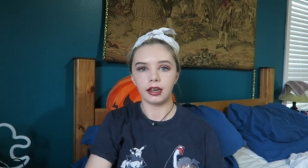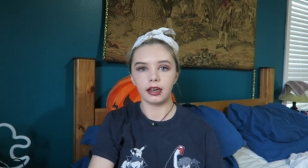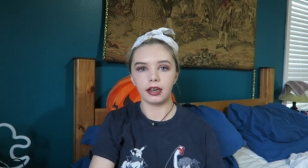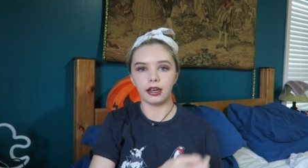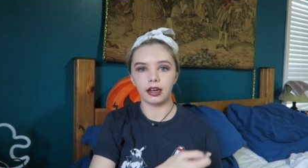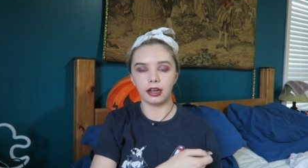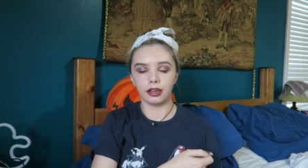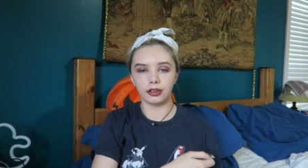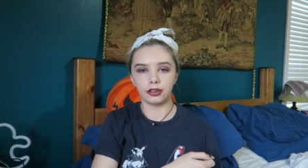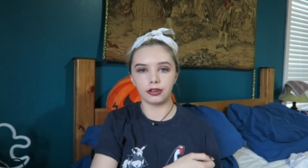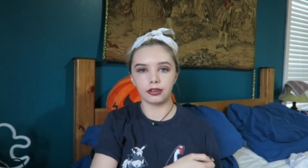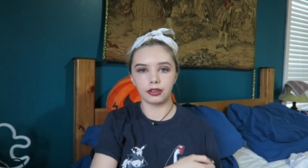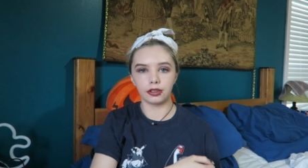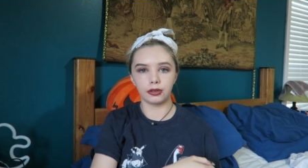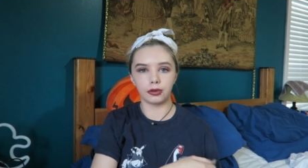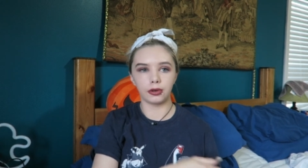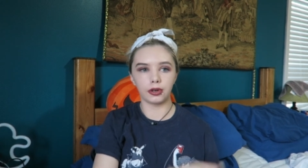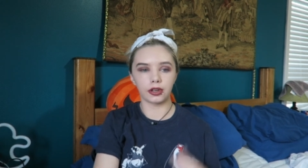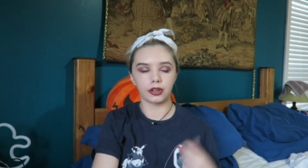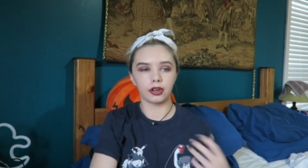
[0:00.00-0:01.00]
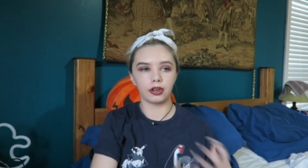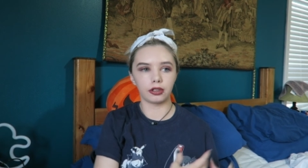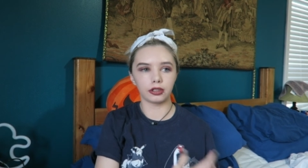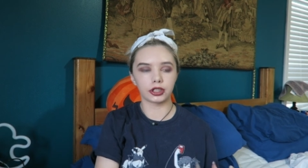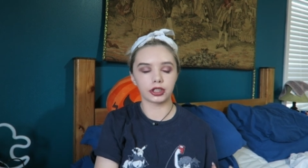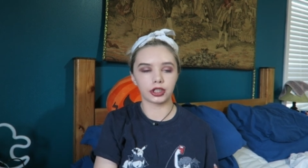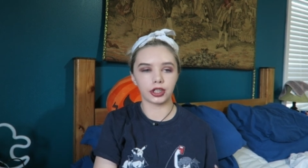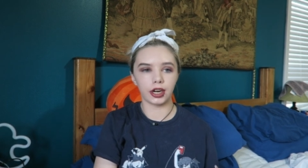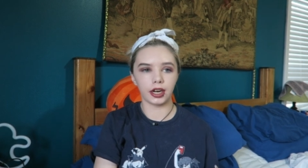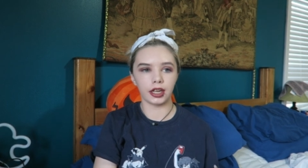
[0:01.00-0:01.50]
under the door, the whole
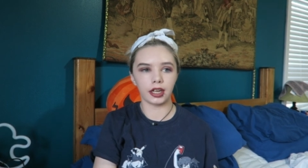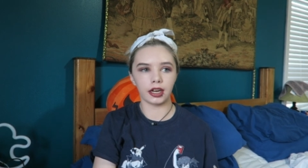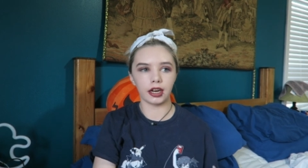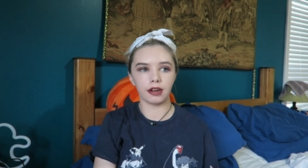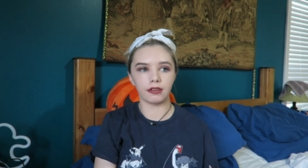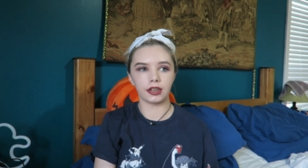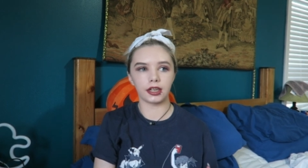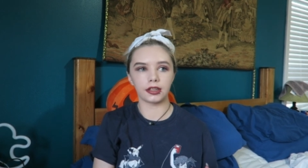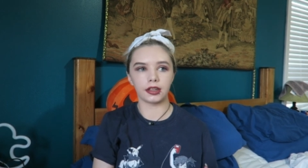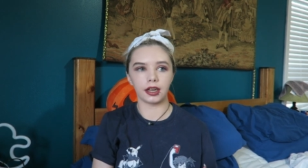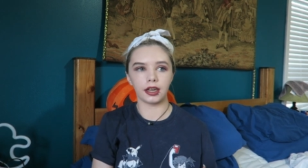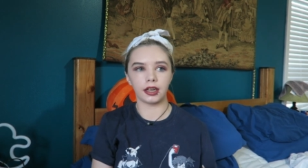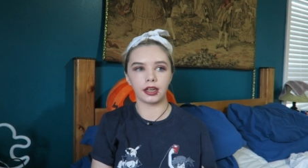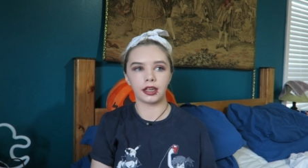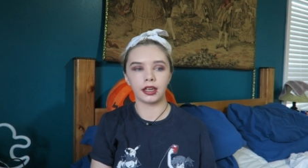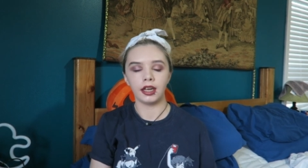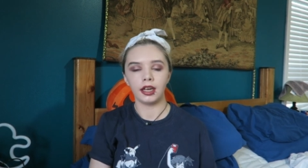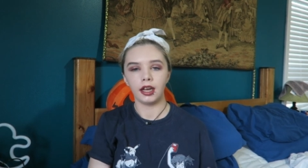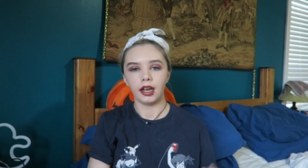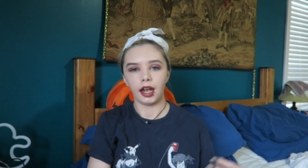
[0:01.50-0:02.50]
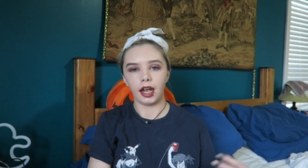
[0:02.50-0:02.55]
string and everything,